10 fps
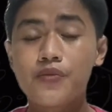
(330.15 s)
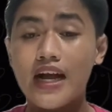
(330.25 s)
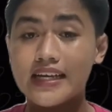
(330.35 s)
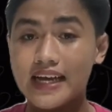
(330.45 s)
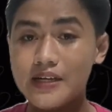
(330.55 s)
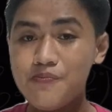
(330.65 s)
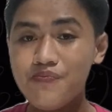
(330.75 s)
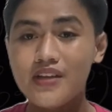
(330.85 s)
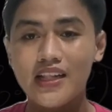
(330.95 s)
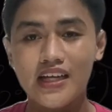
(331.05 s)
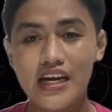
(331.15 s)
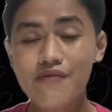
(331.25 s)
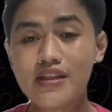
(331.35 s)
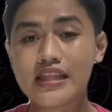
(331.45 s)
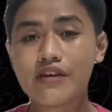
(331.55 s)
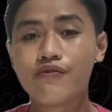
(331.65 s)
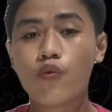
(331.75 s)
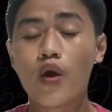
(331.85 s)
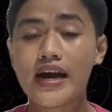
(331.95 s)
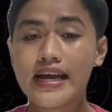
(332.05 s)
Again, the derivative
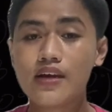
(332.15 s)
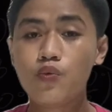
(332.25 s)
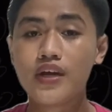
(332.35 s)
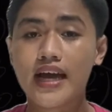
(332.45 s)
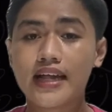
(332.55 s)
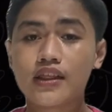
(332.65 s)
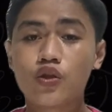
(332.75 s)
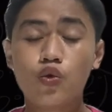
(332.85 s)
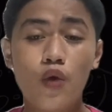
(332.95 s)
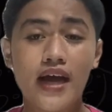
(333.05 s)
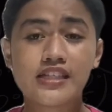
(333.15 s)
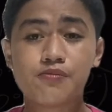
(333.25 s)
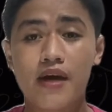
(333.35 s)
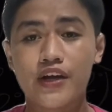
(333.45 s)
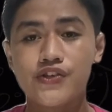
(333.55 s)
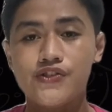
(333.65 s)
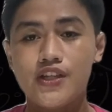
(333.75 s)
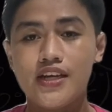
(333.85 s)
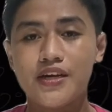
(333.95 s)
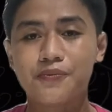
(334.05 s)
wherein we get 2x minus 3.